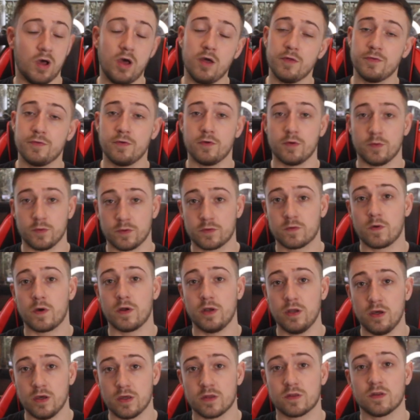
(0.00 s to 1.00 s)
I thought it was
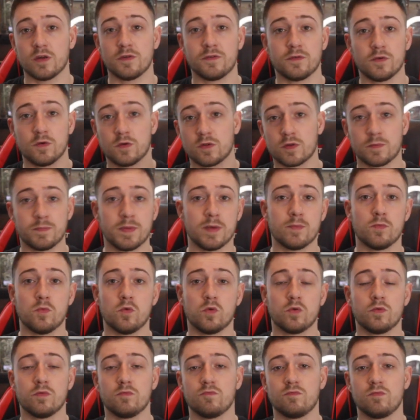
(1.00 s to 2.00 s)
quite nice. I thought it was a bit
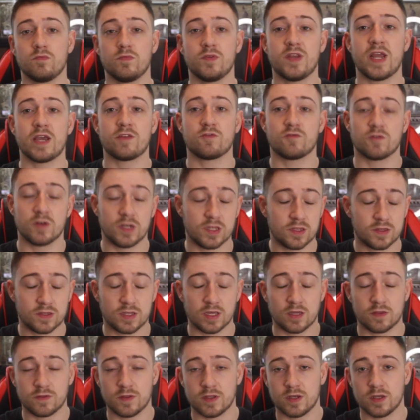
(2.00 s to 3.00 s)
more
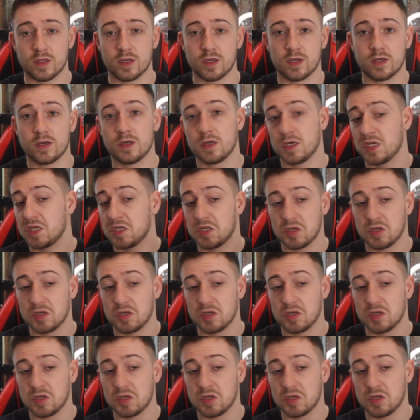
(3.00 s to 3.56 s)
naturalistic than uh,